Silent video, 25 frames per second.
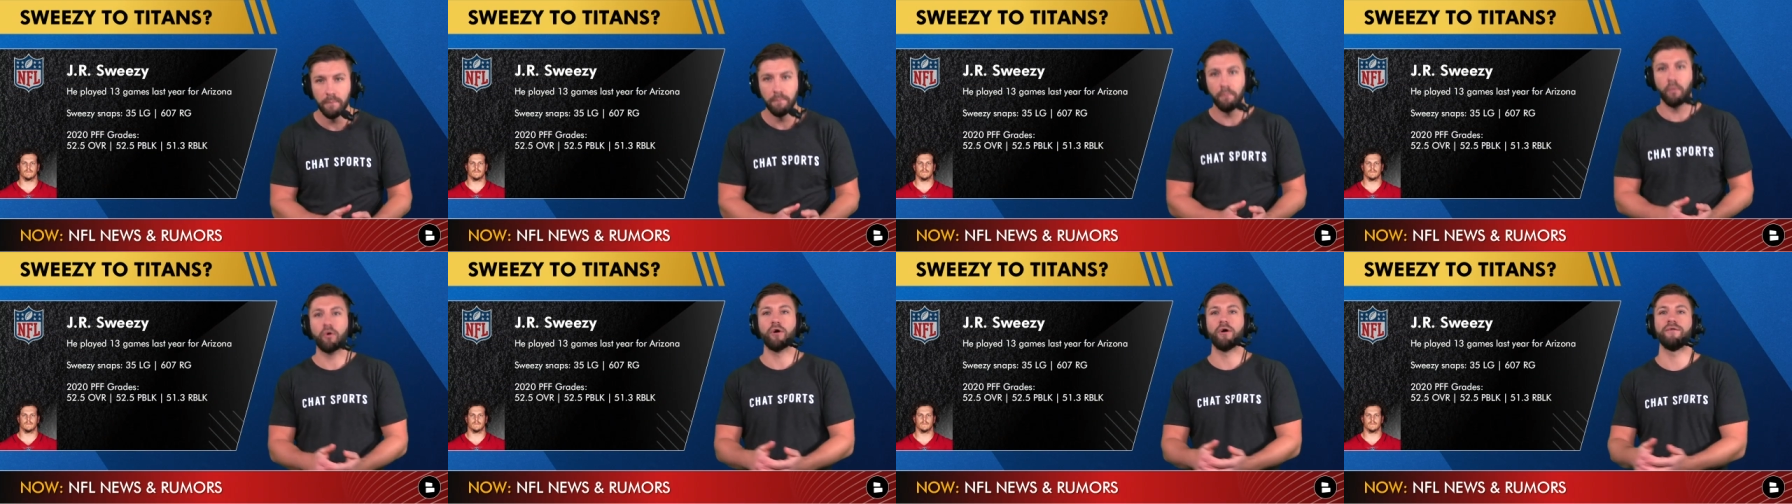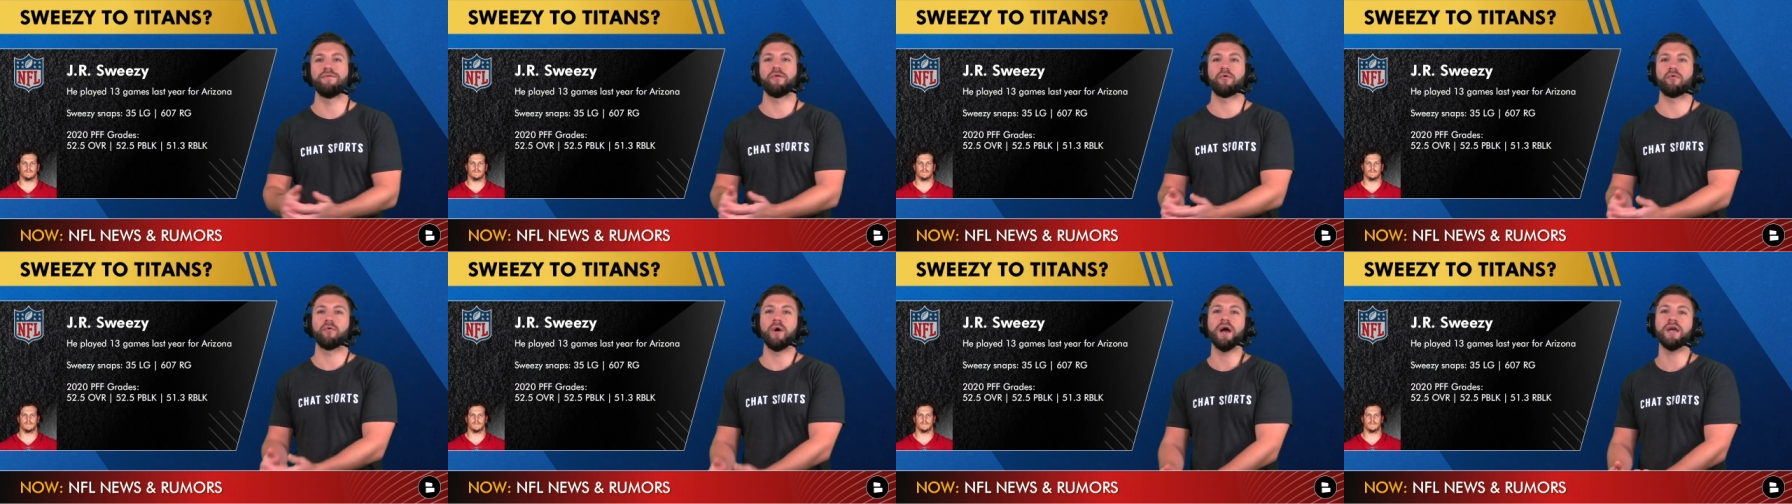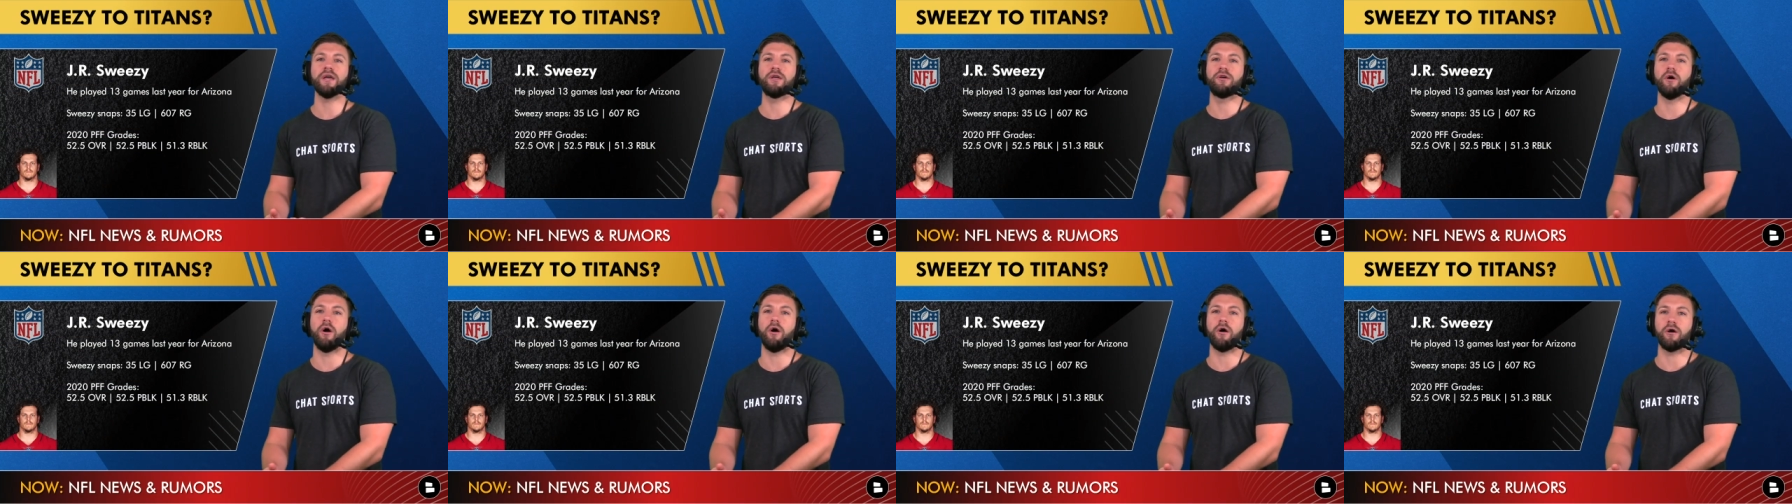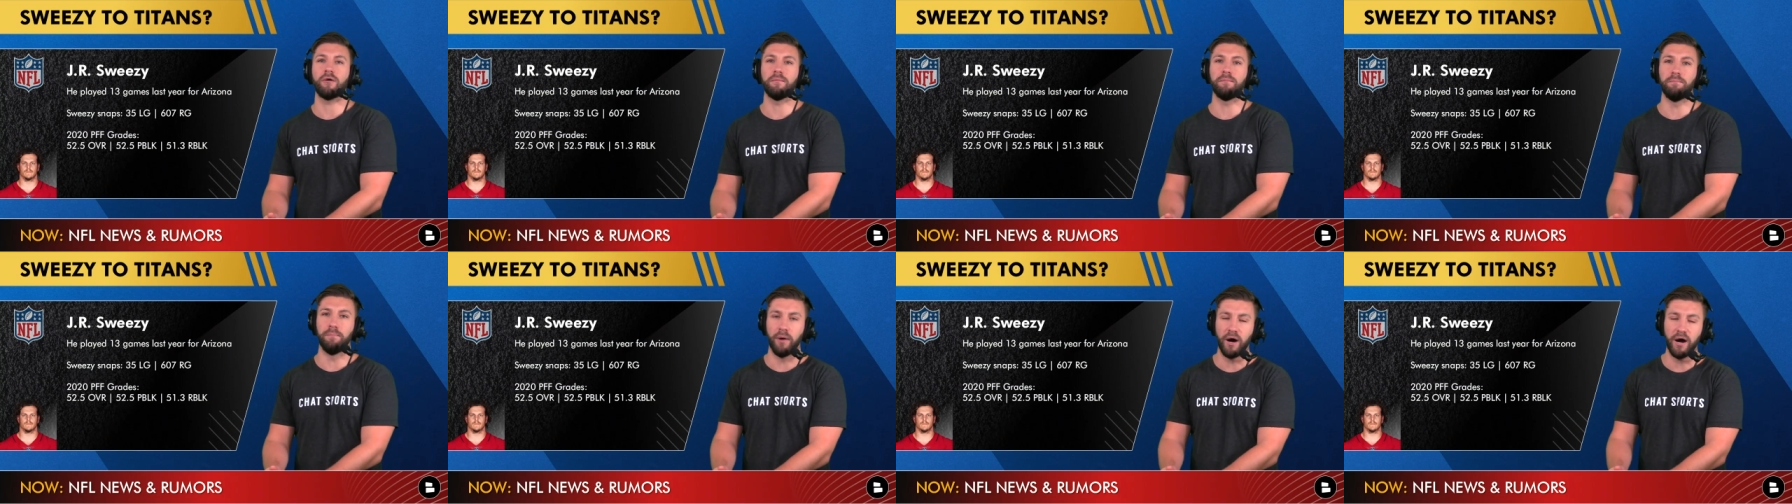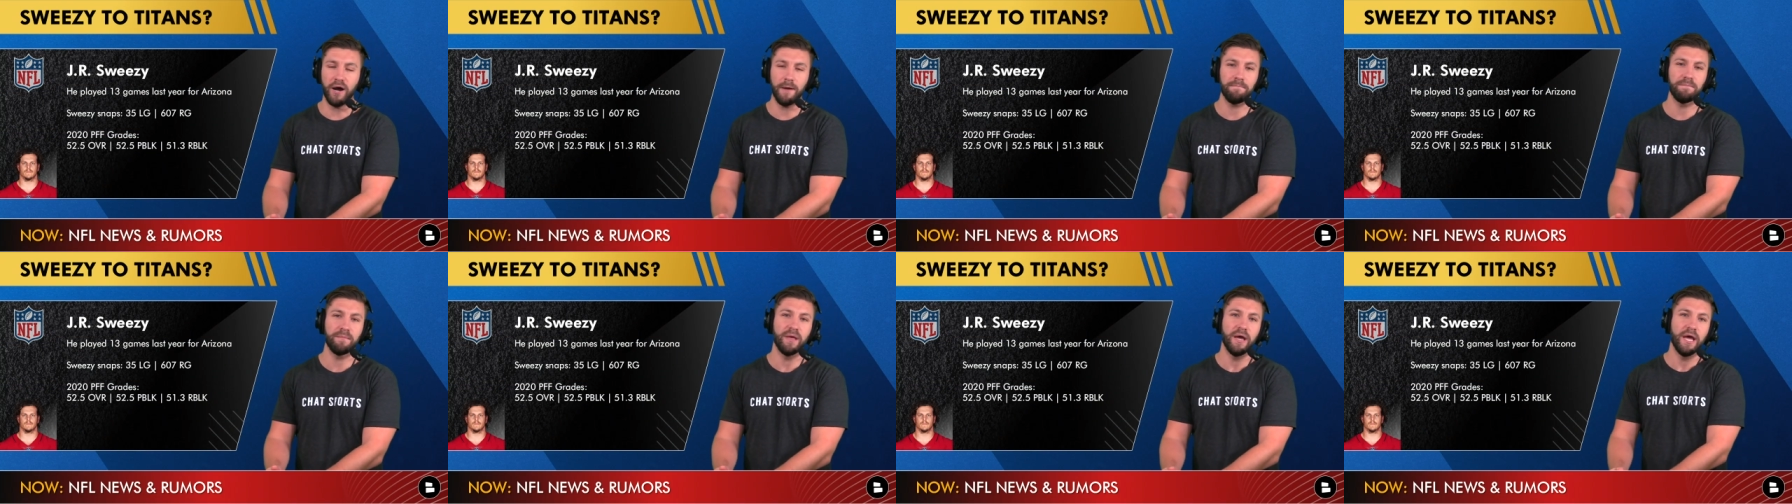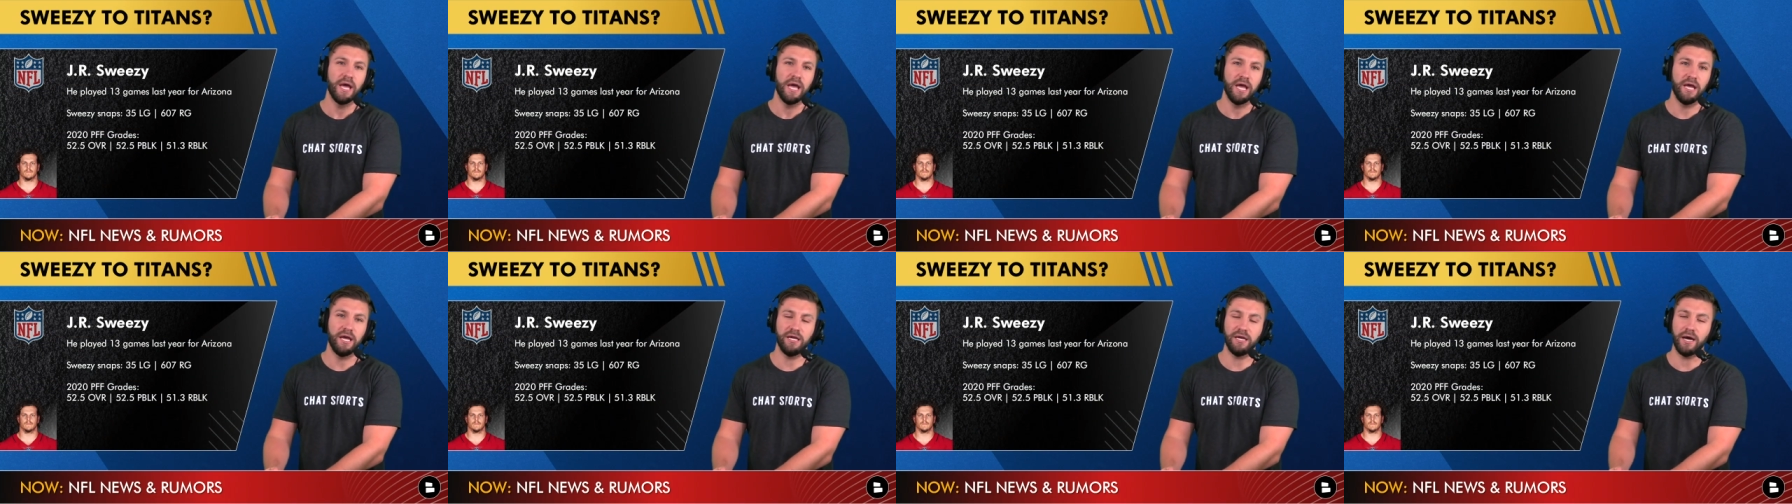more of a right guard, but
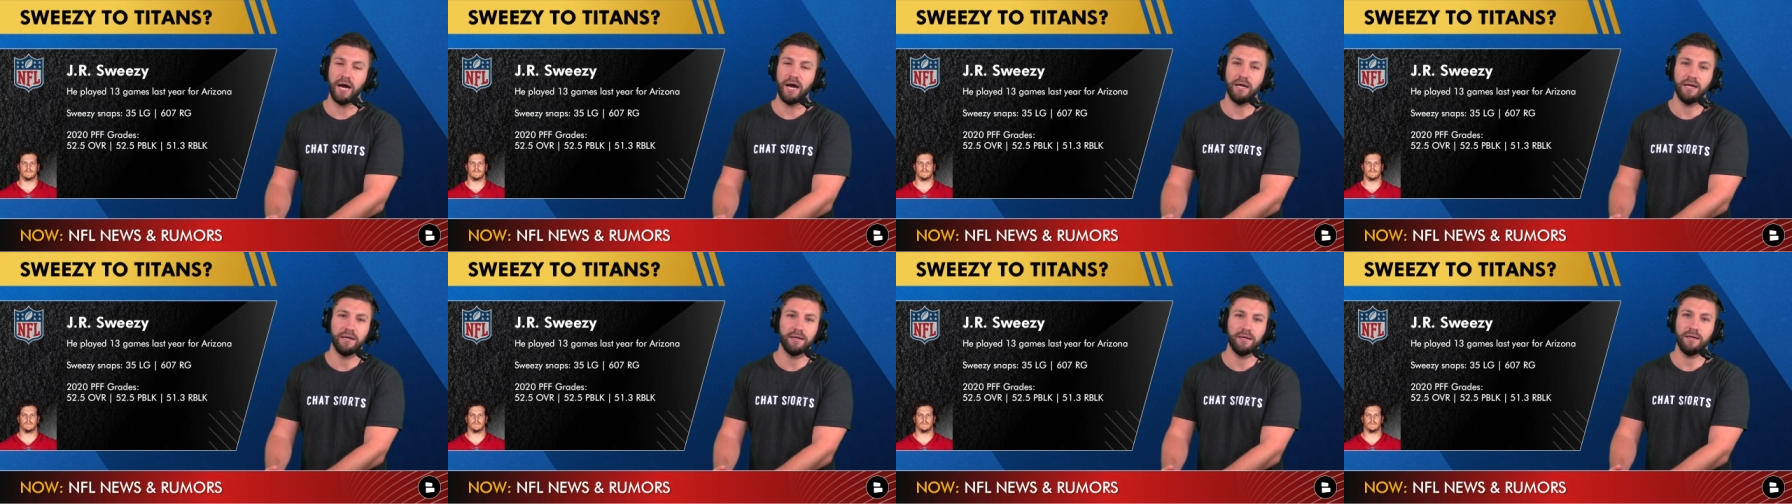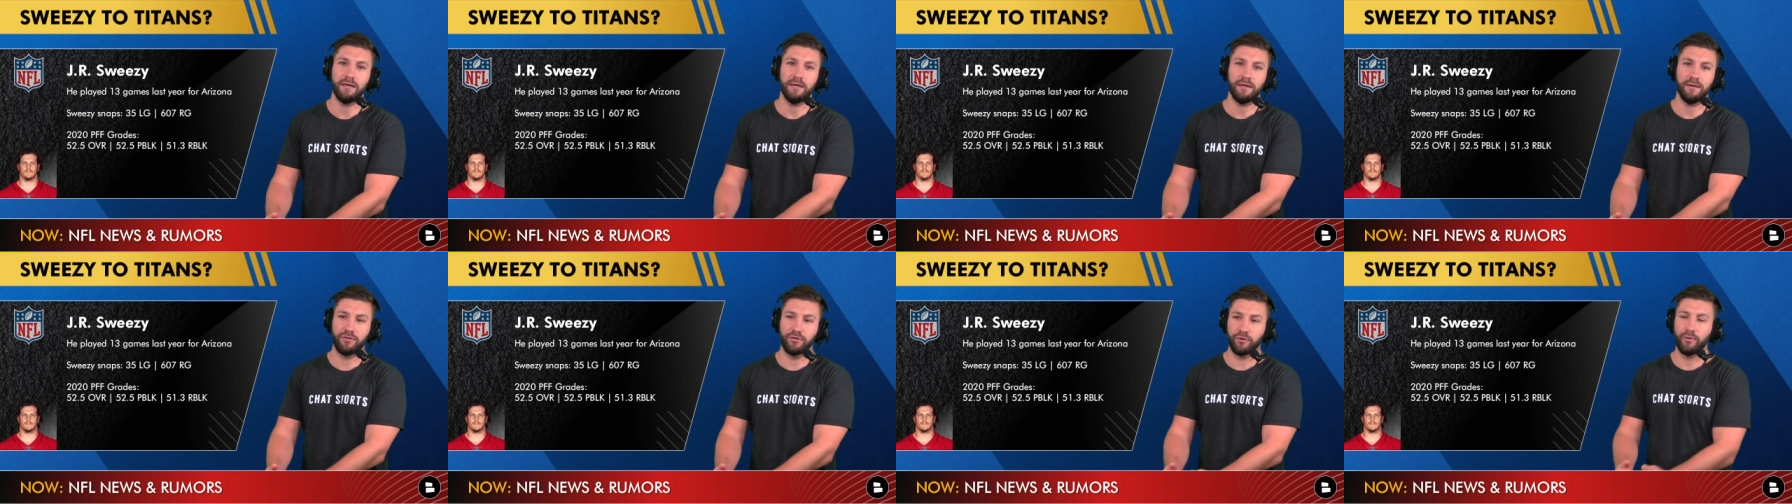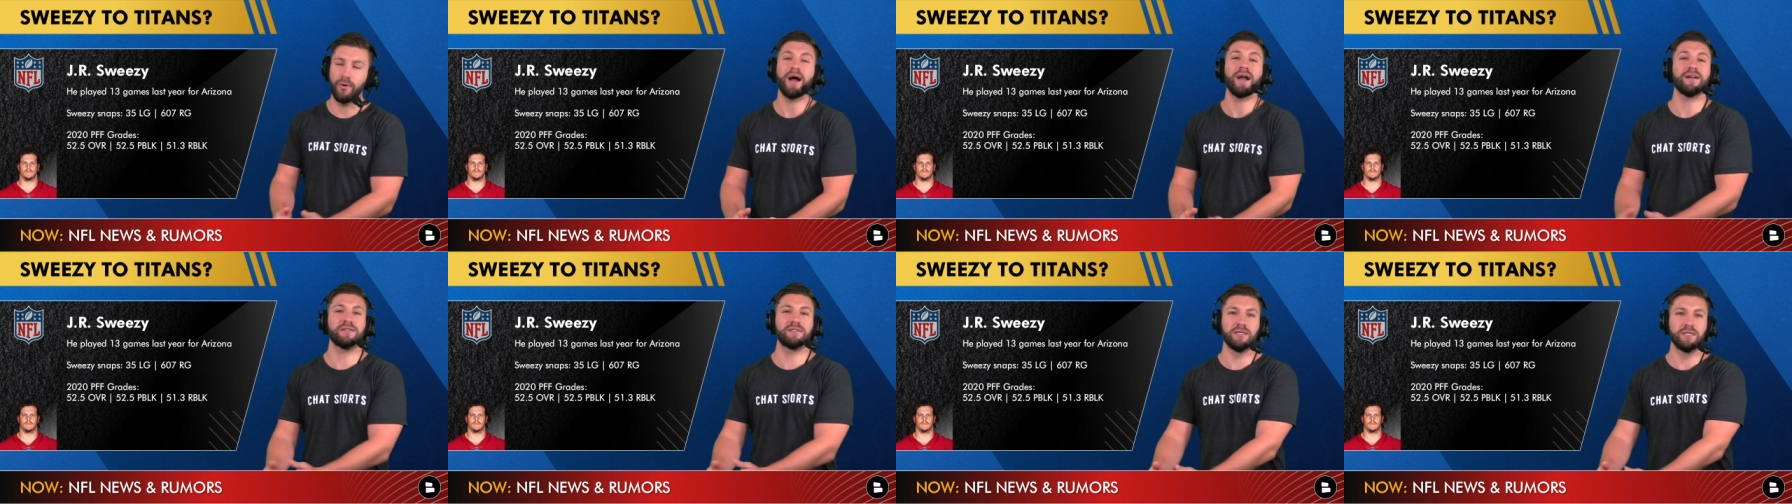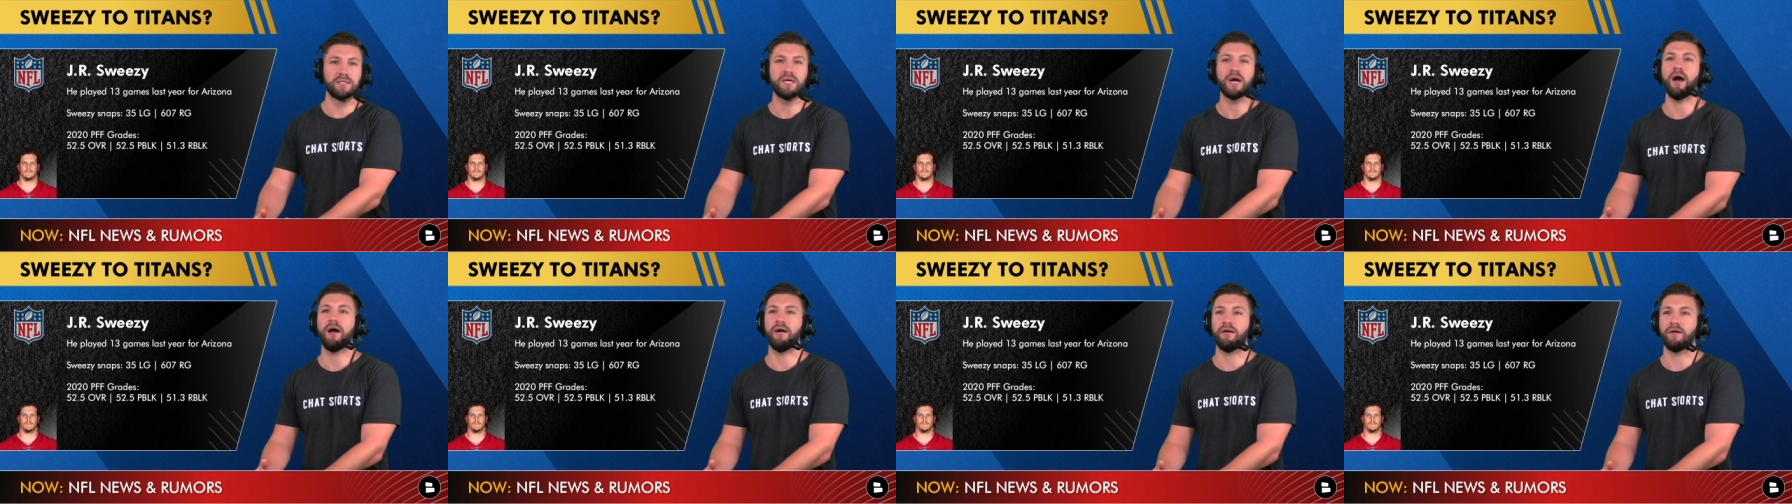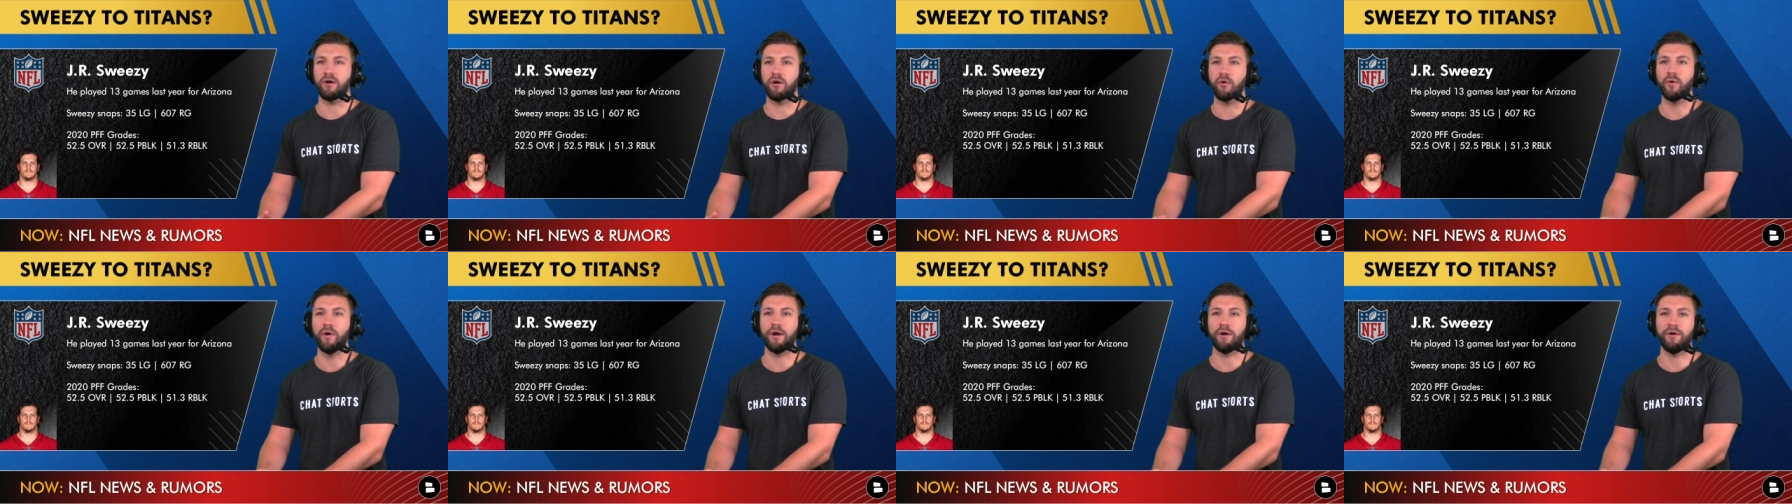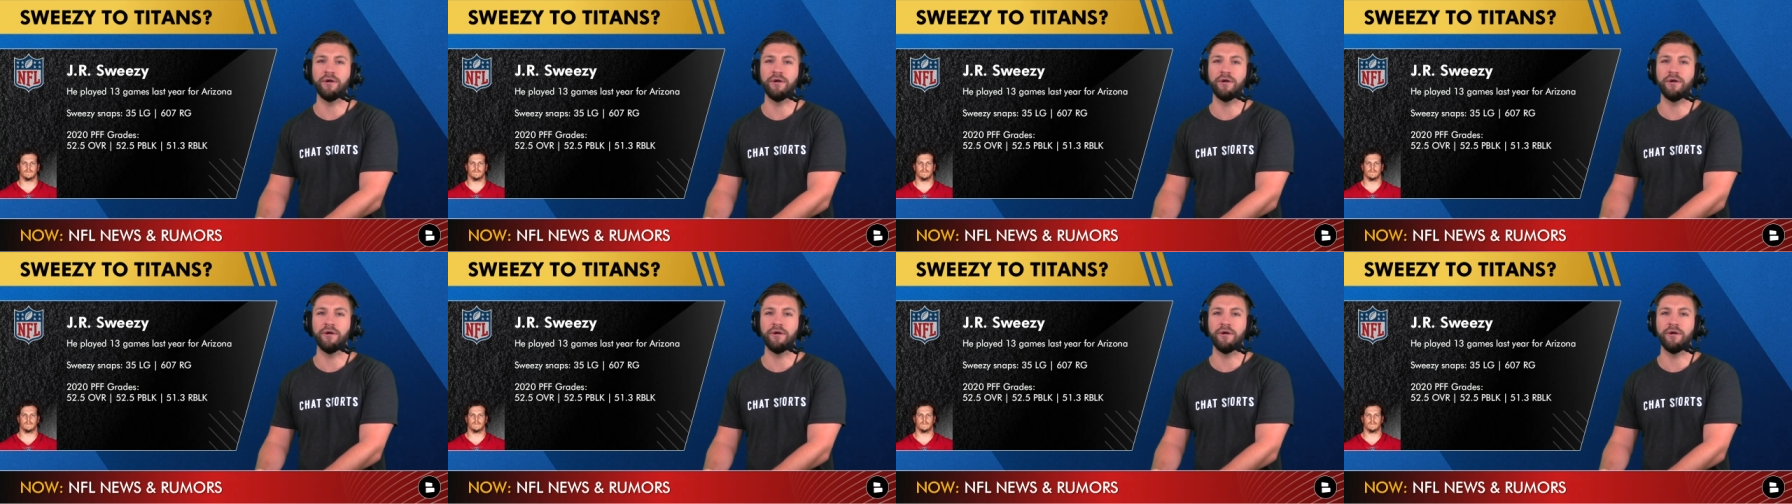he I throughout his entire career,